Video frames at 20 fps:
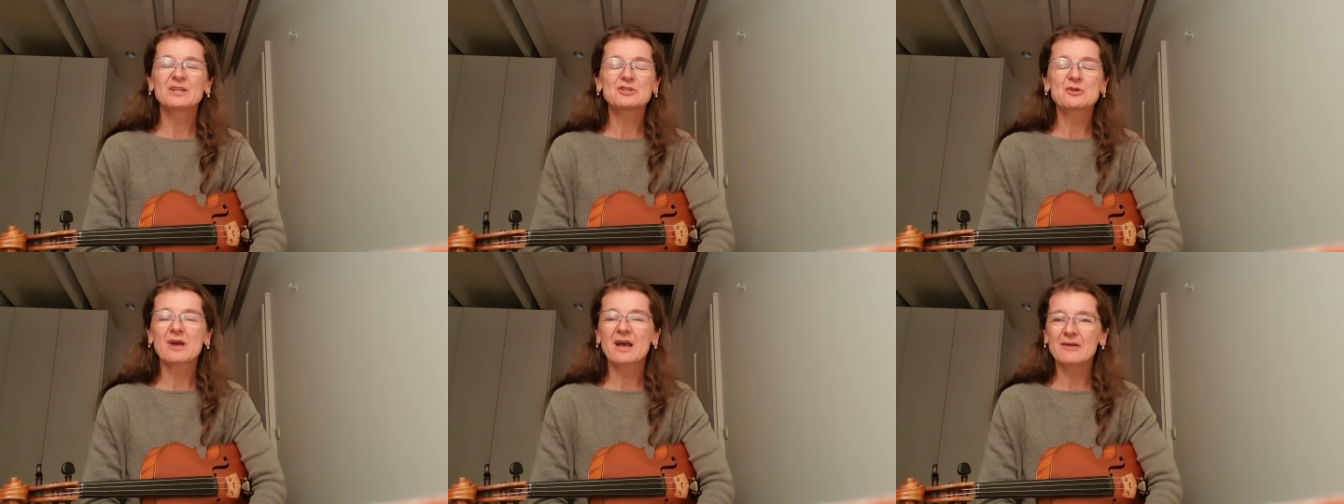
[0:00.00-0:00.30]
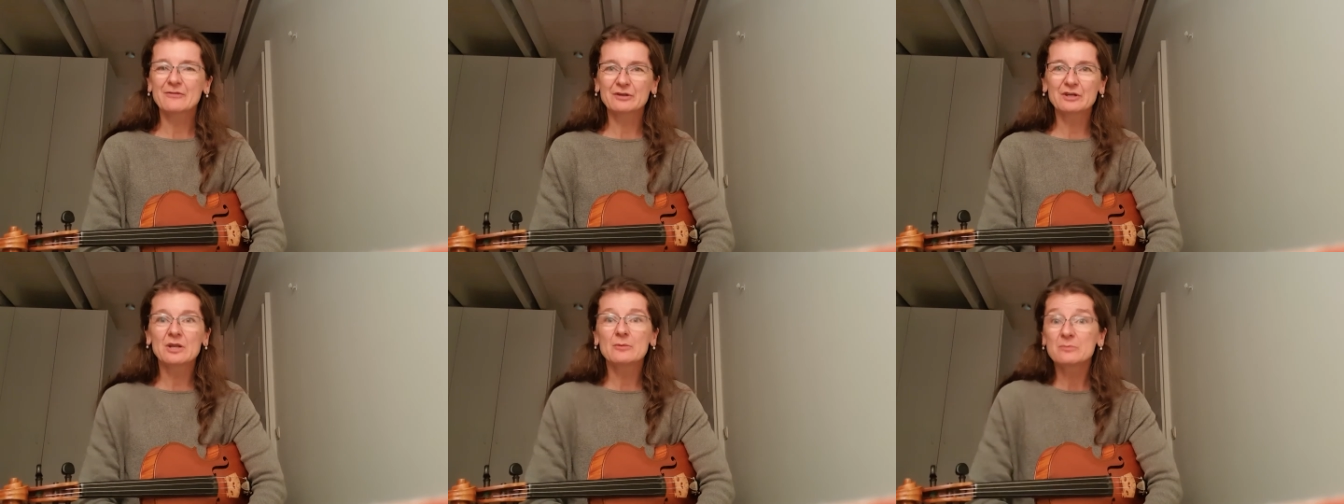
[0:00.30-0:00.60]
you
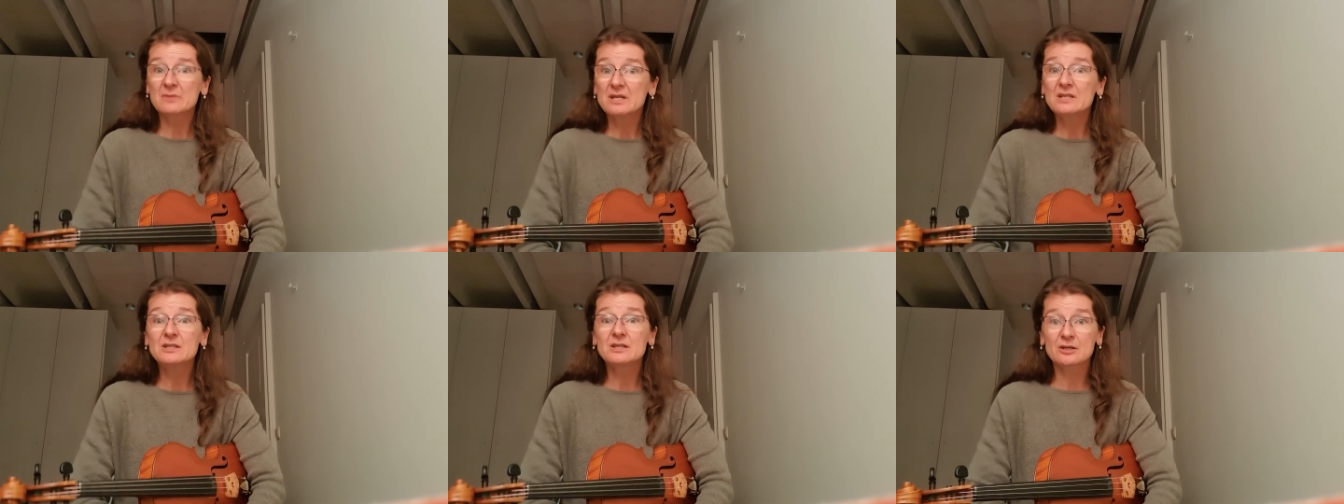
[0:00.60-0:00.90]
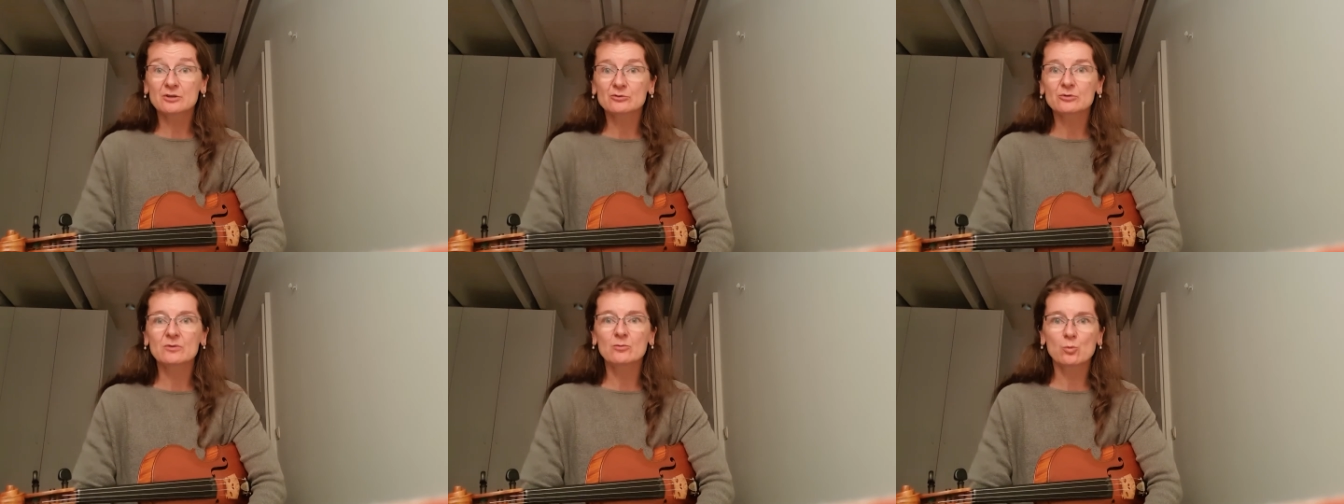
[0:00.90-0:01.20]
have an
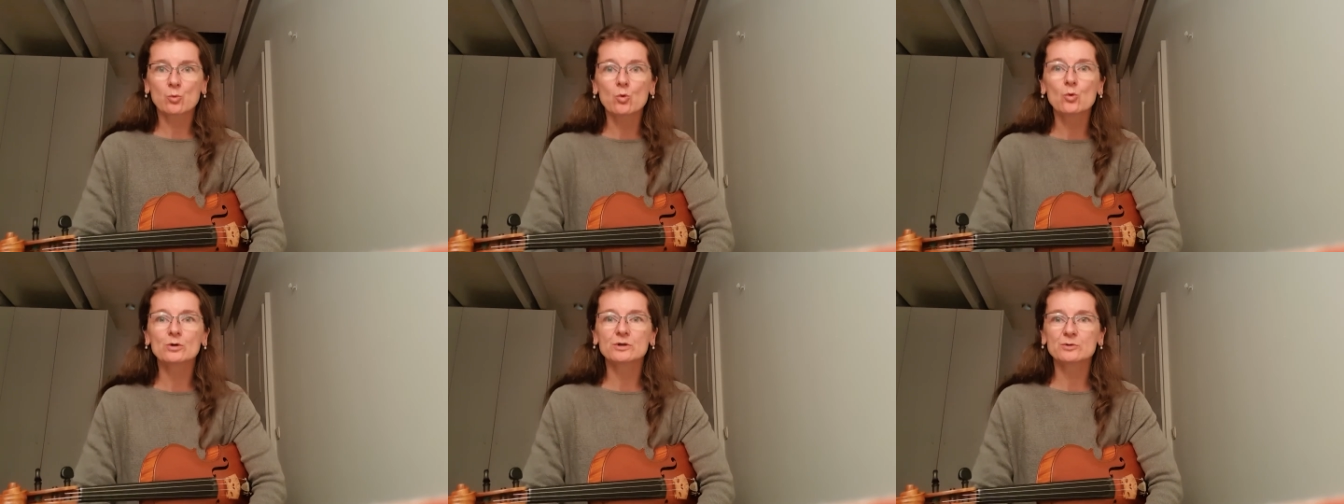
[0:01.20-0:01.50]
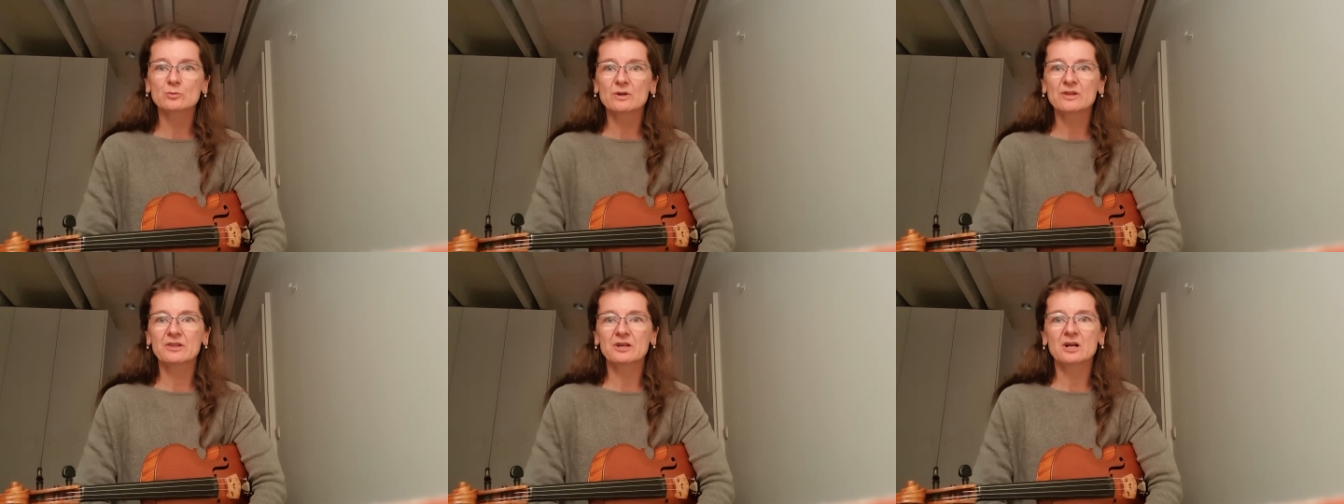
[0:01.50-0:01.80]
immediate reward
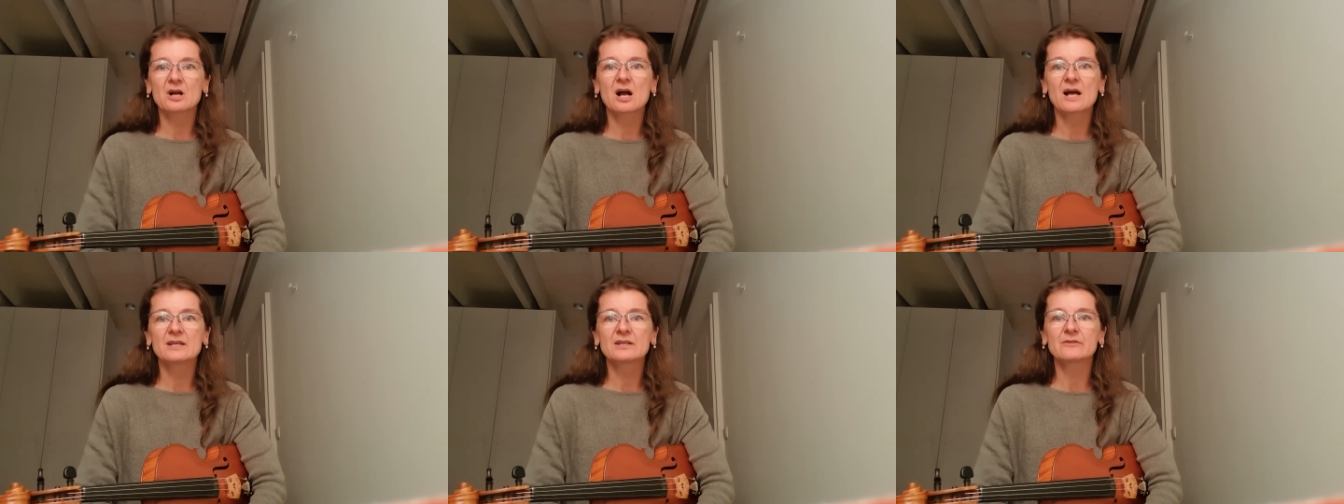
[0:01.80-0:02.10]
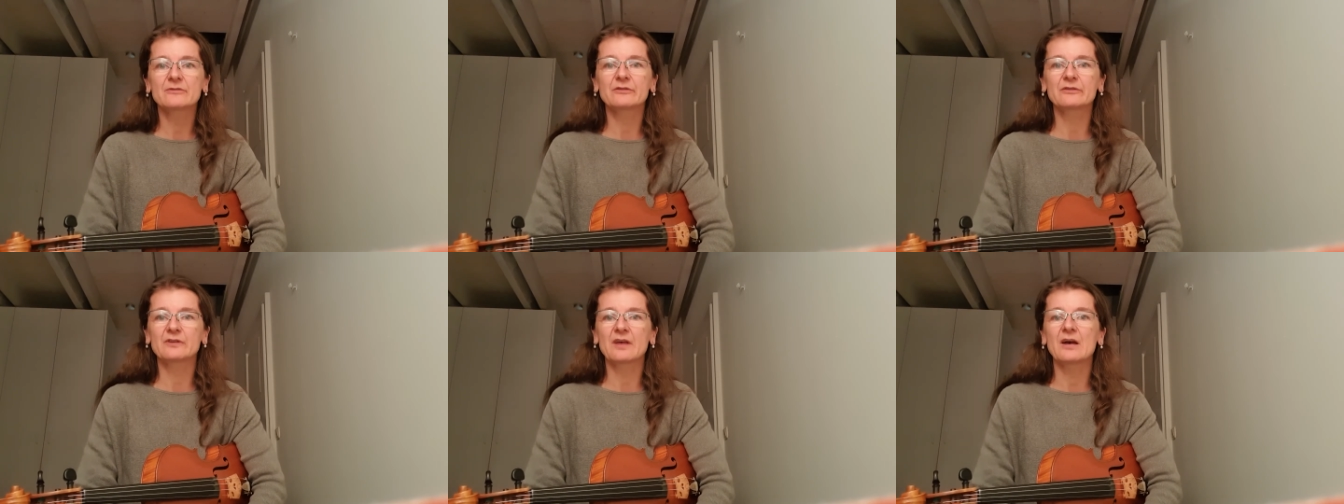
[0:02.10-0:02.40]
with the kind
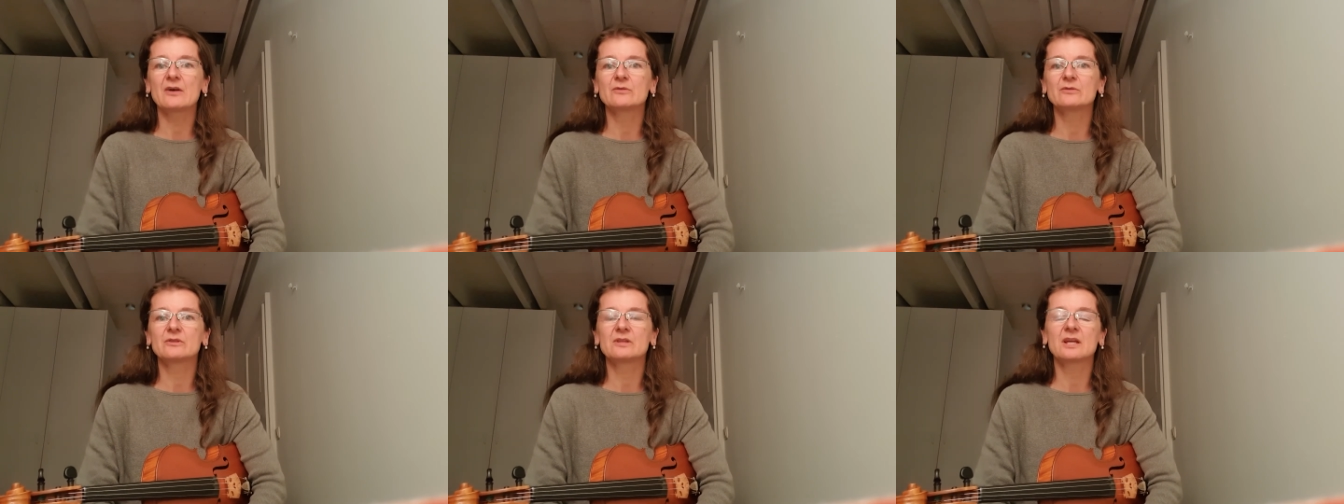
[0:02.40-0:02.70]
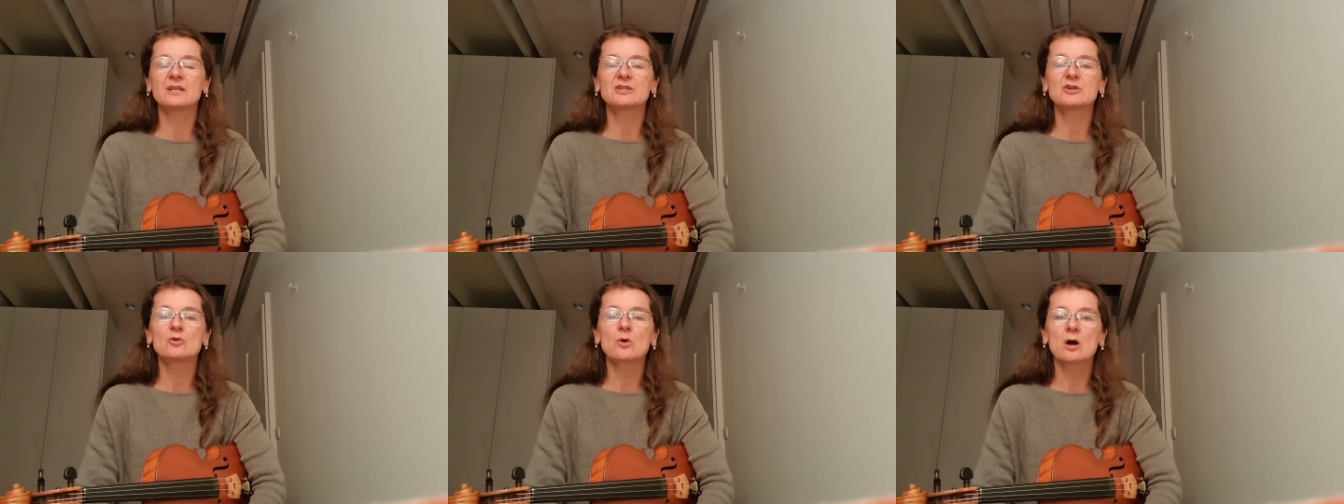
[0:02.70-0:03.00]
of sound
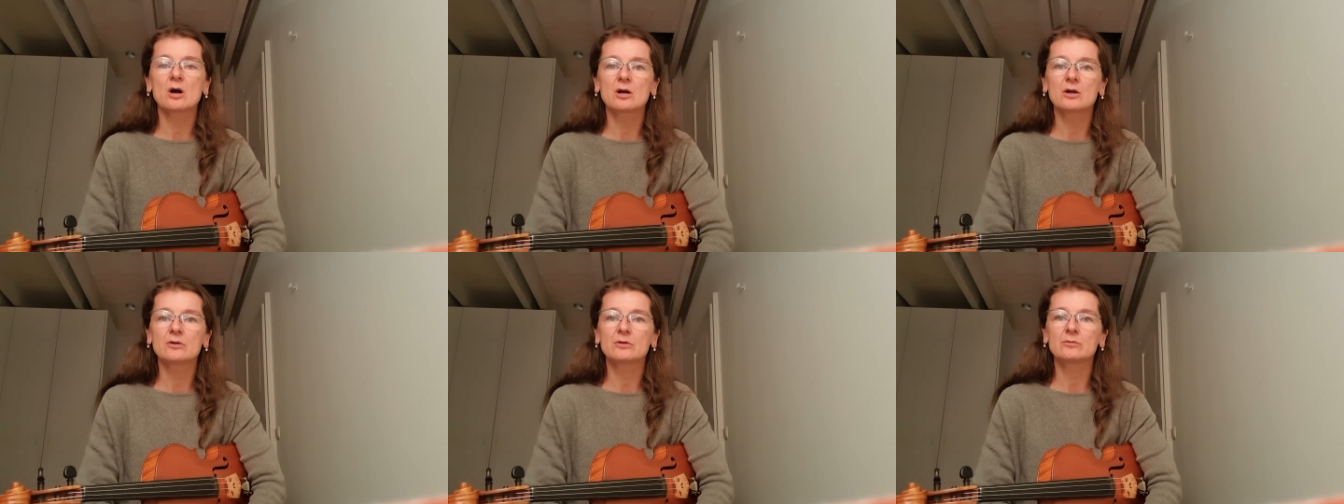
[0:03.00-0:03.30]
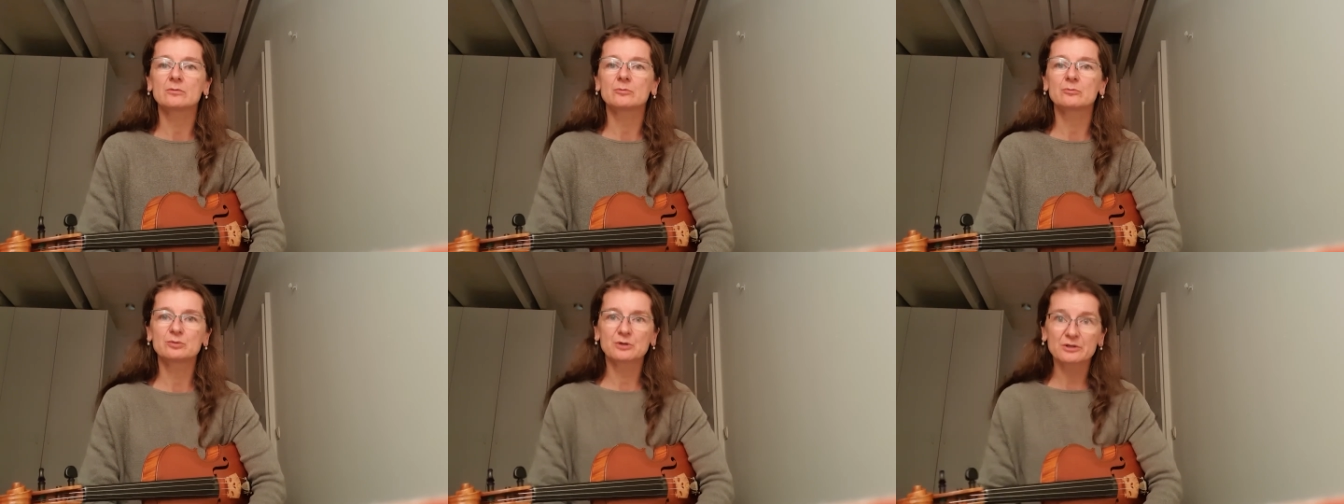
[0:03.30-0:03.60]
that you are
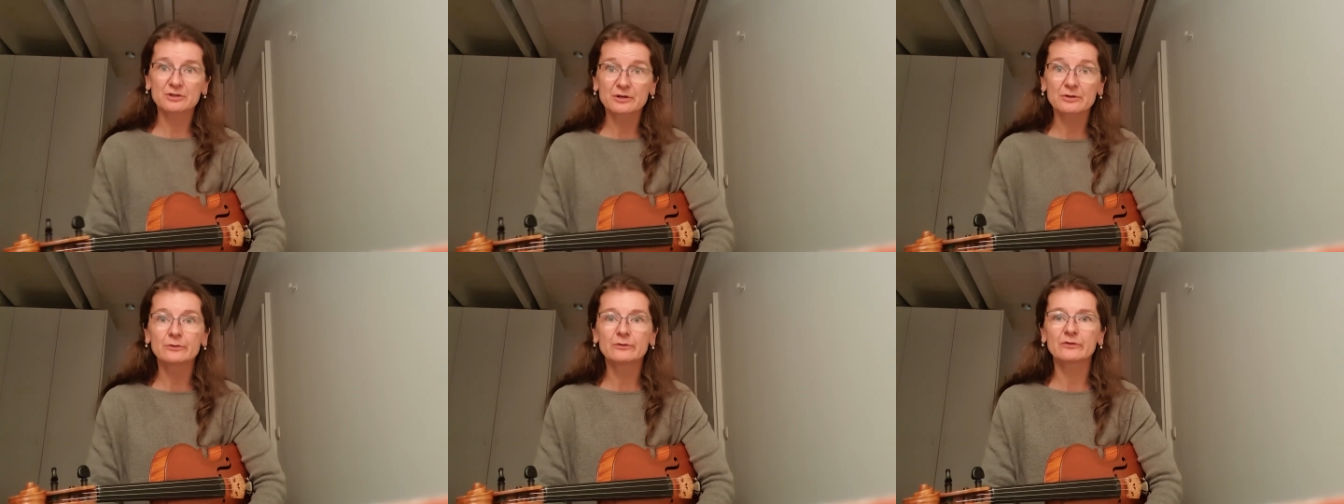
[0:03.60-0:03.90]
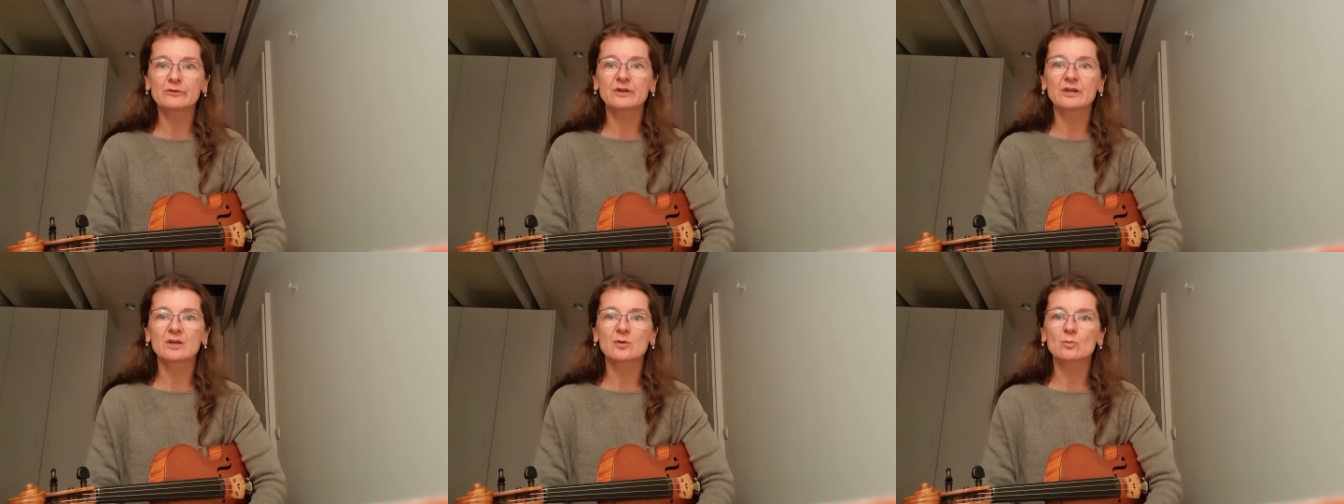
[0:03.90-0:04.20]

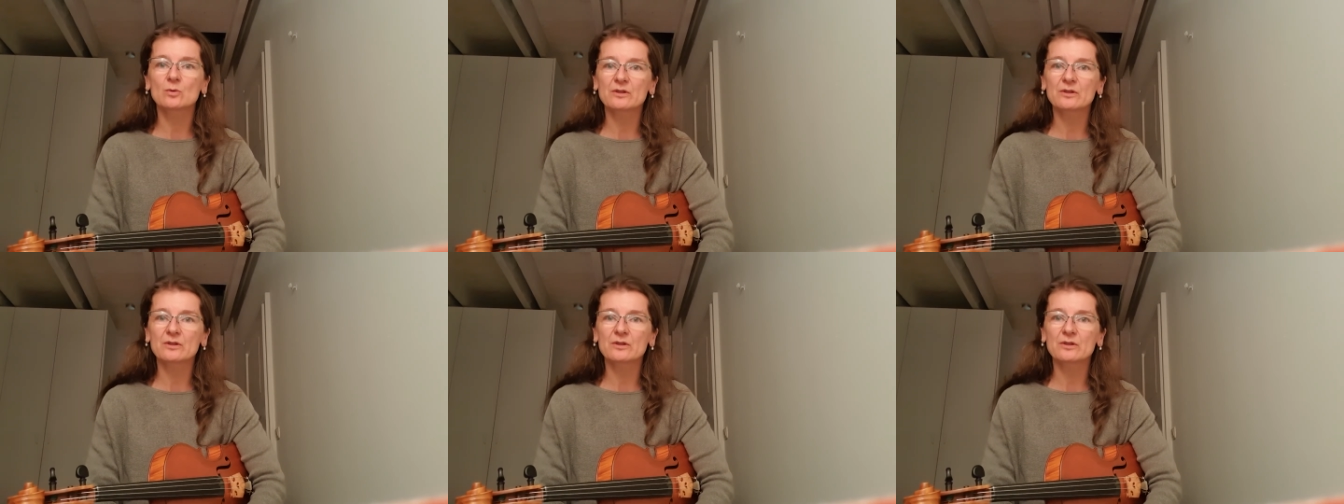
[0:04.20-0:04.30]
producing,